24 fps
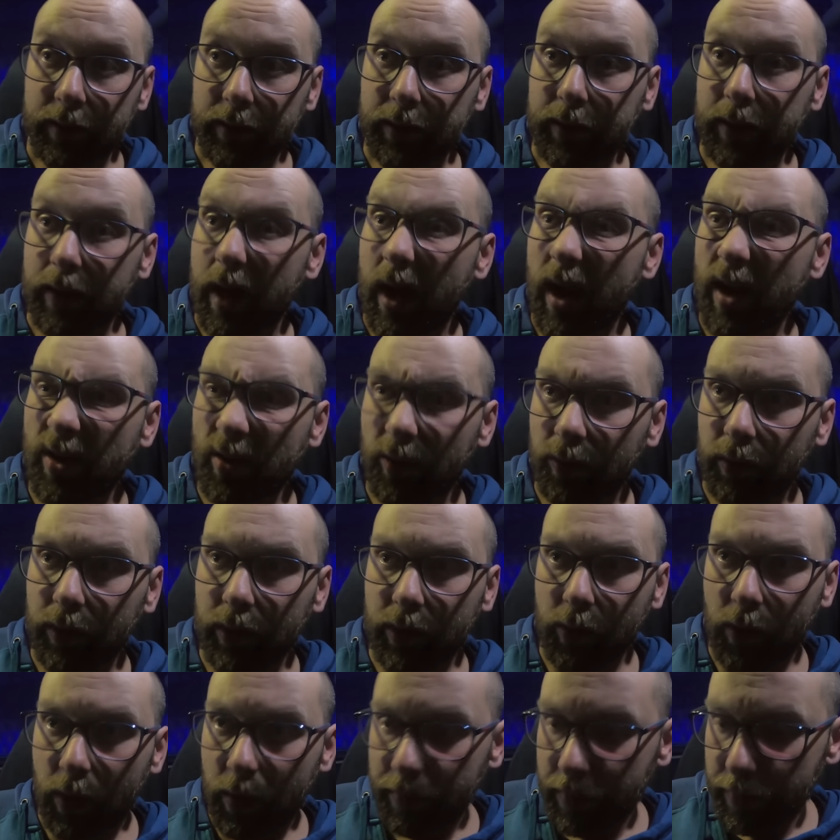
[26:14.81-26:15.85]
Uh, I don't
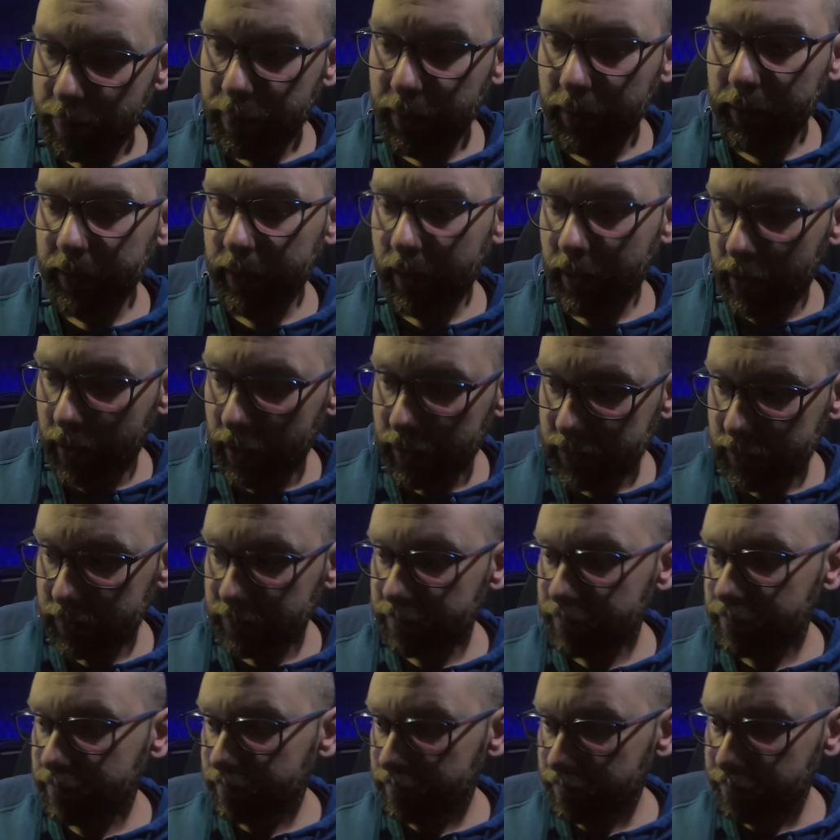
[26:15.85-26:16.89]
really want to be building a
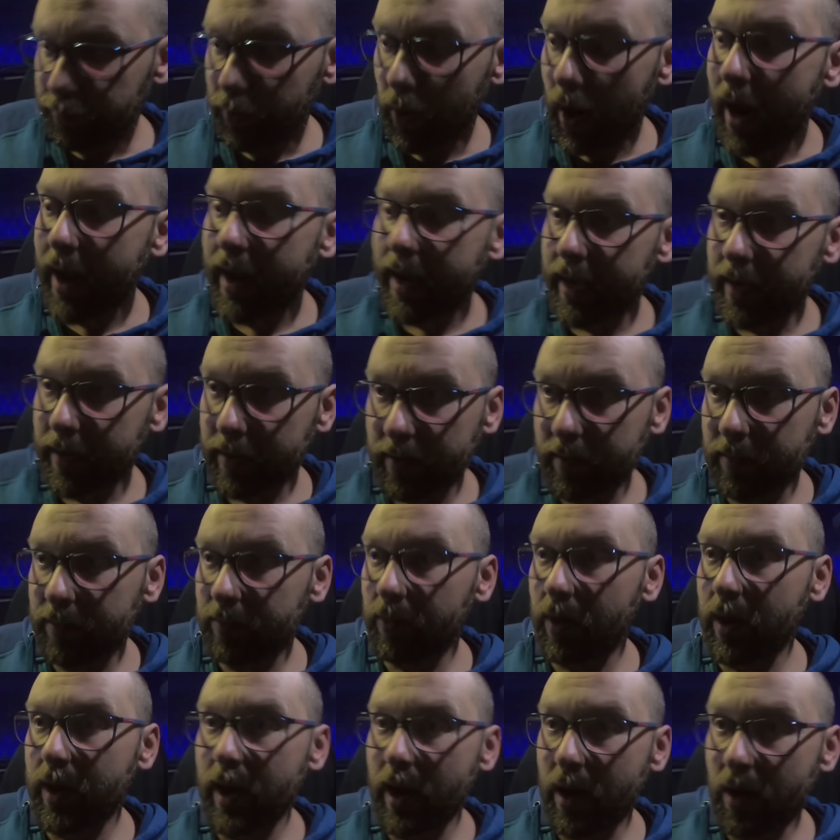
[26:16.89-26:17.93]
custom bracket
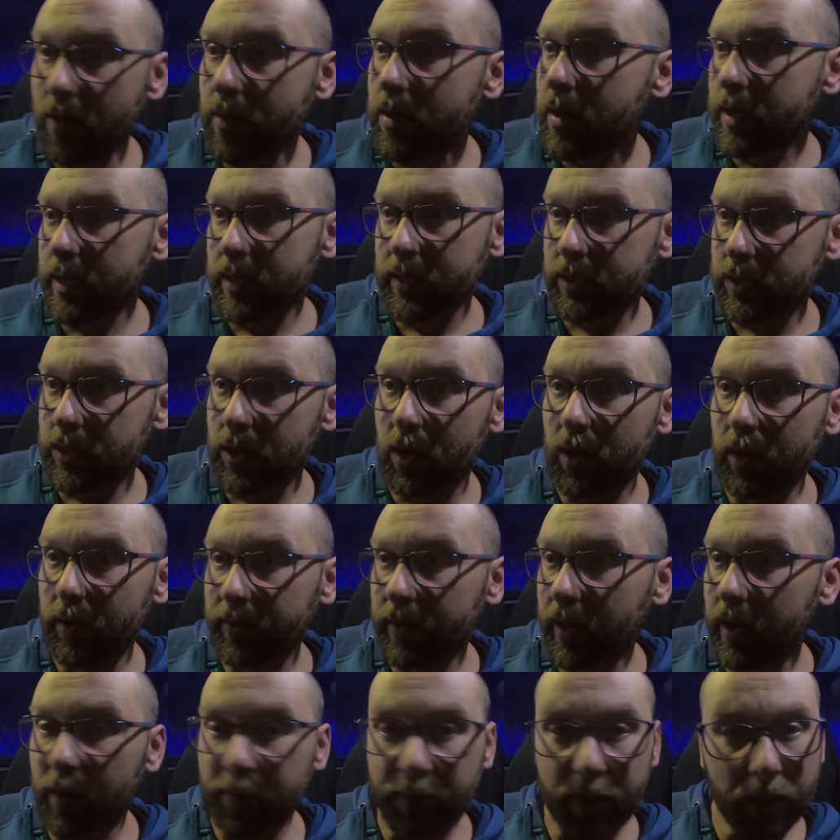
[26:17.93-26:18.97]
right now and
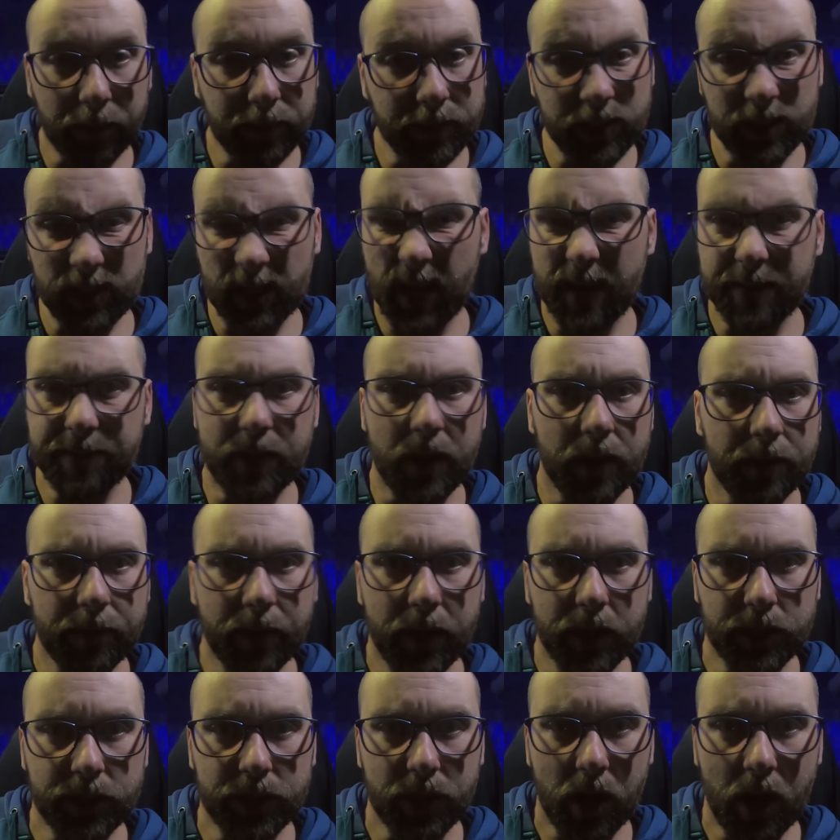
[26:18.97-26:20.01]
installing that. I'll probably just keep that in
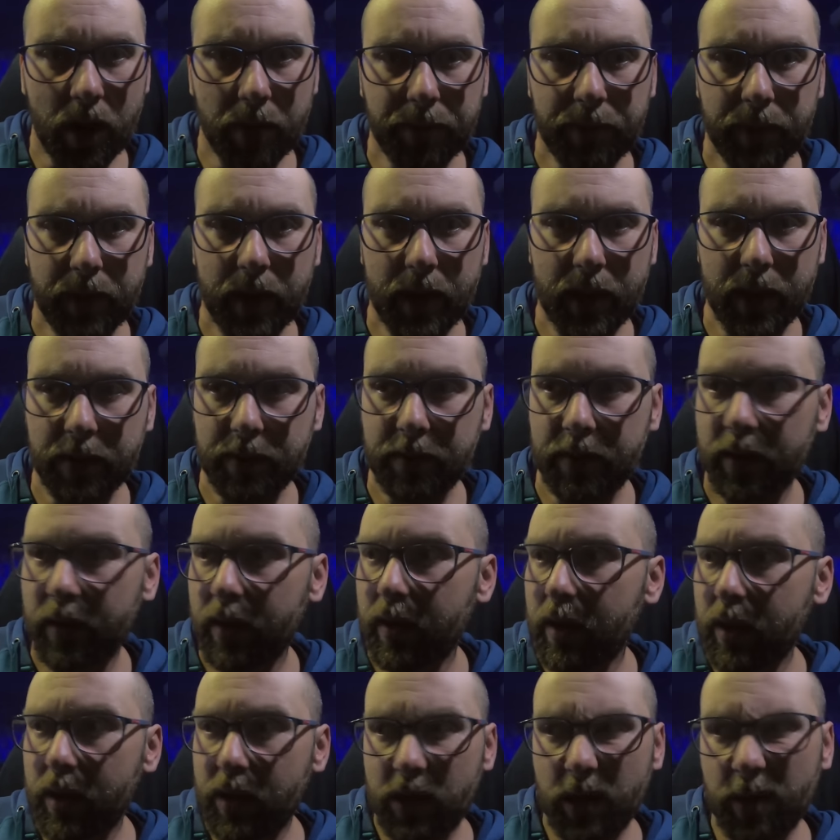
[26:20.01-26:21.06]
my shop and
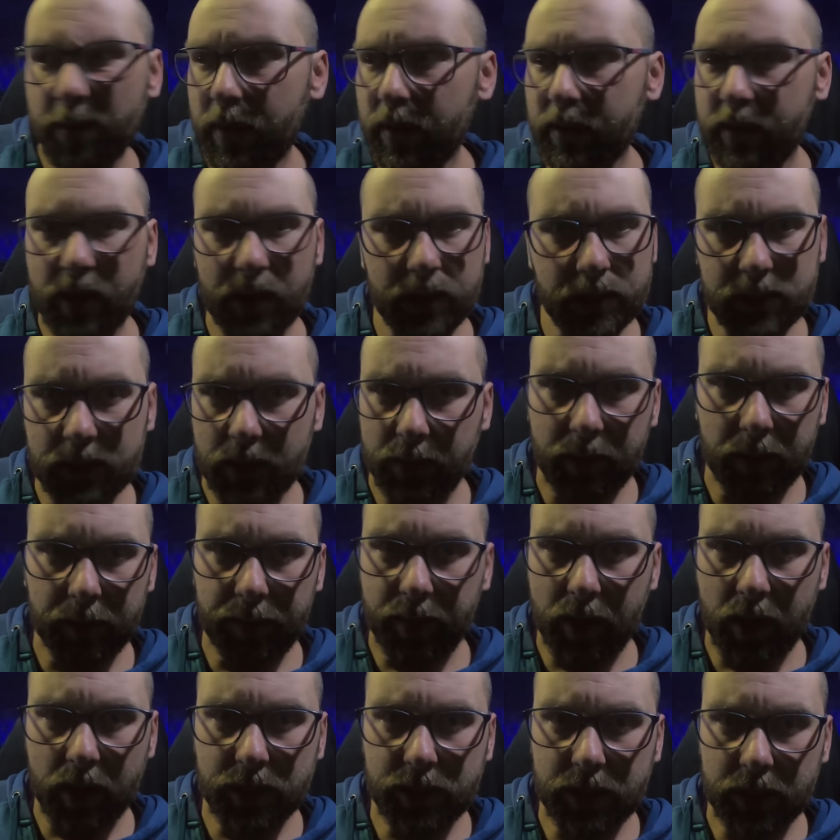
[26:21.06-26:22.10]
and make that a summer
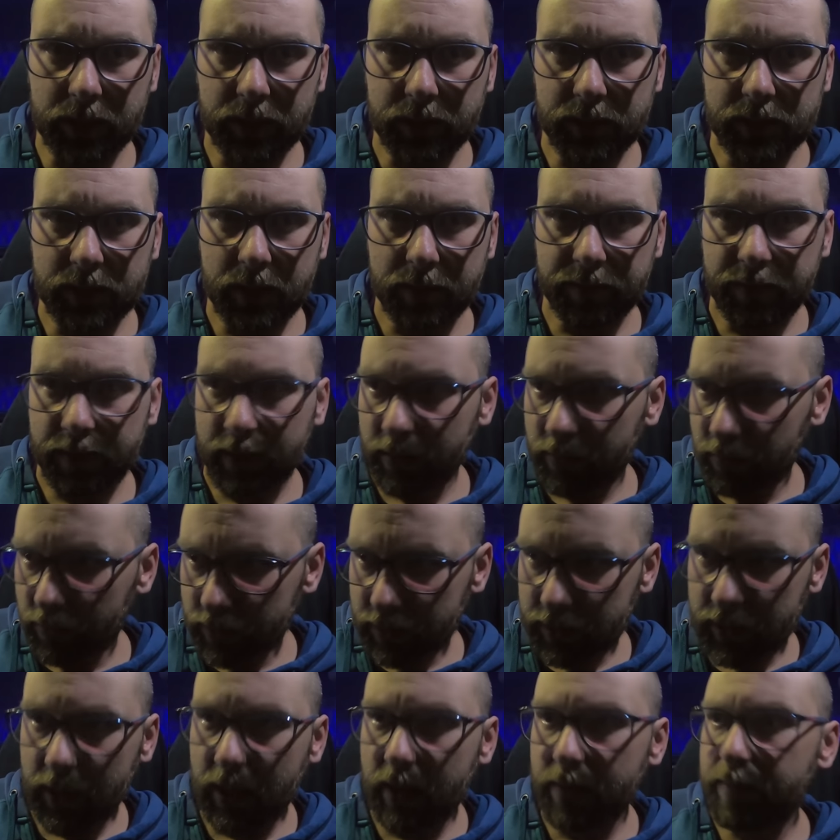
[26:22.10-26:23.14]
project or something
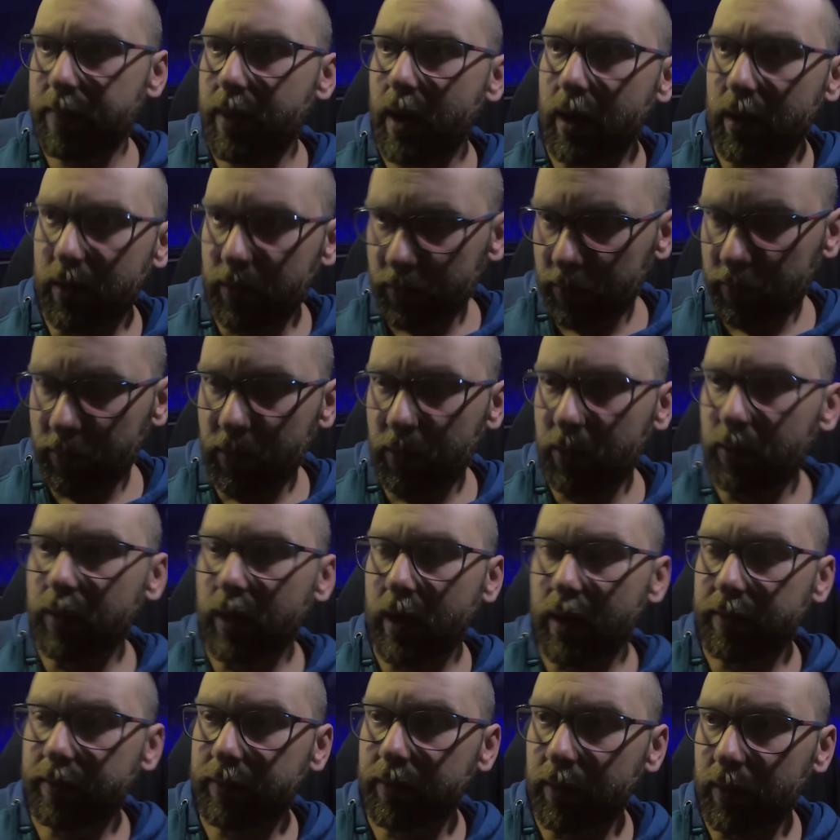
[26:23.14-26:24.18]
once I get back on the road
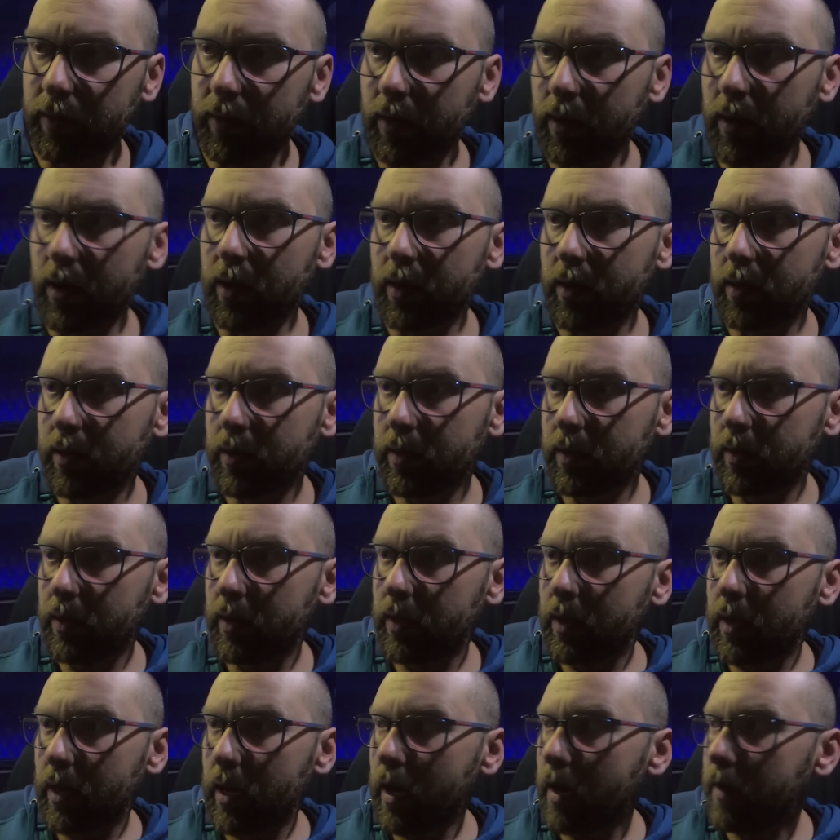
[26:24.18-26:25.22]
after uh,
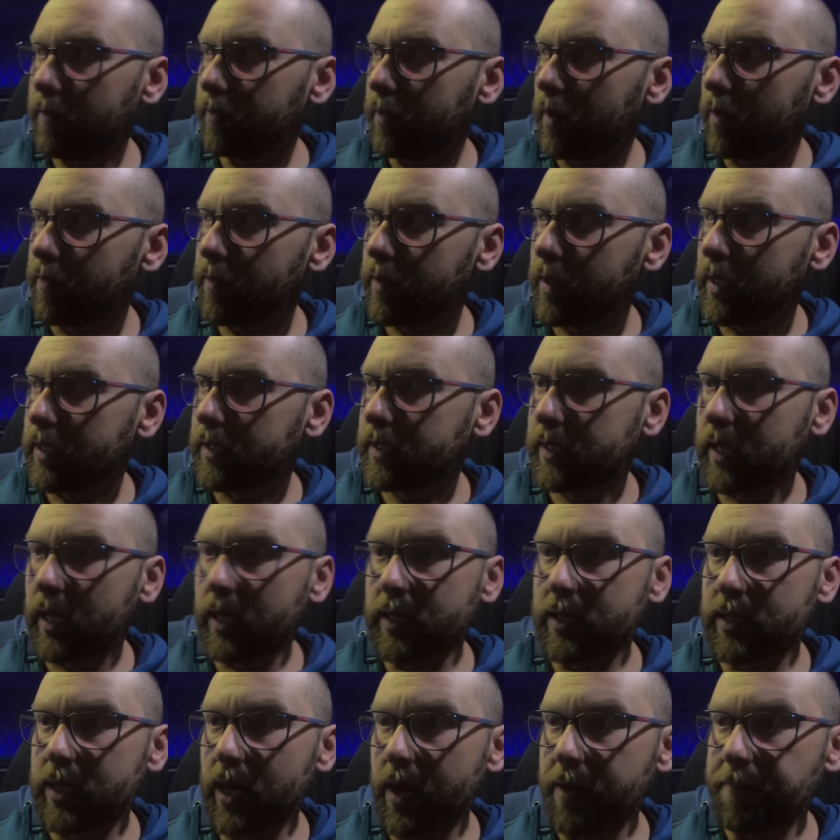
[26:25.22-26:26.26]
after everything's
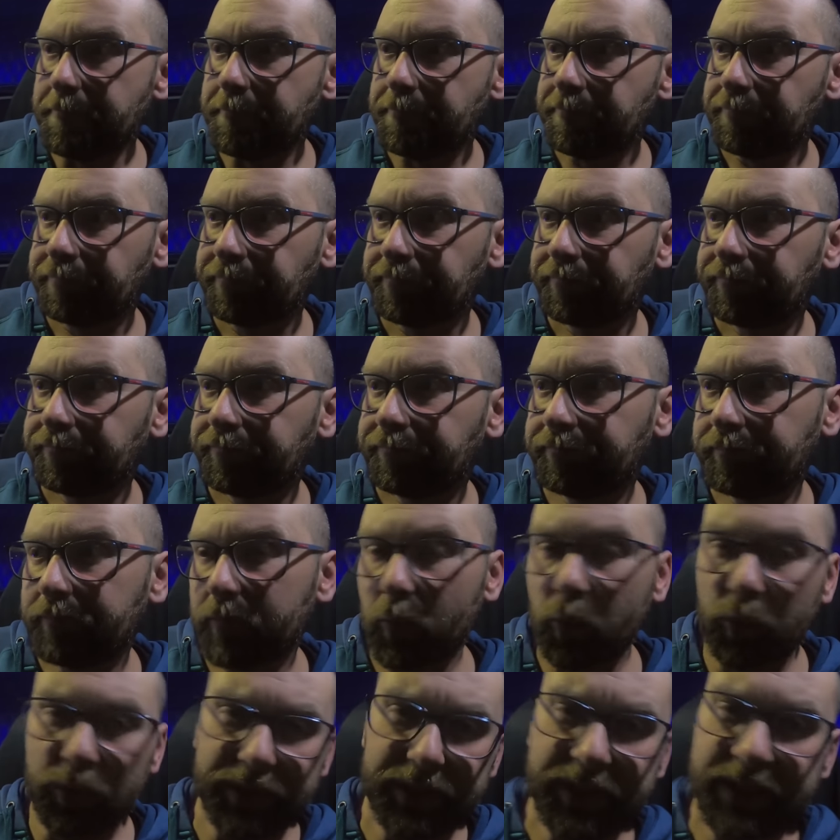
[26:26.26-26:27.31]
said and done.
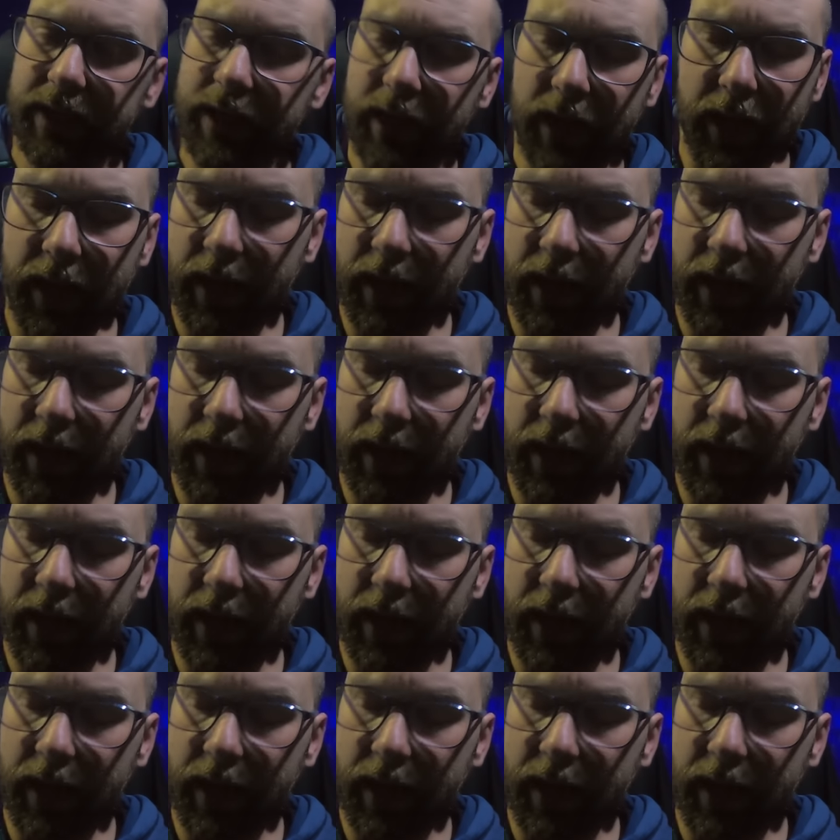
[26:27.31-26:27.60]
We'll see.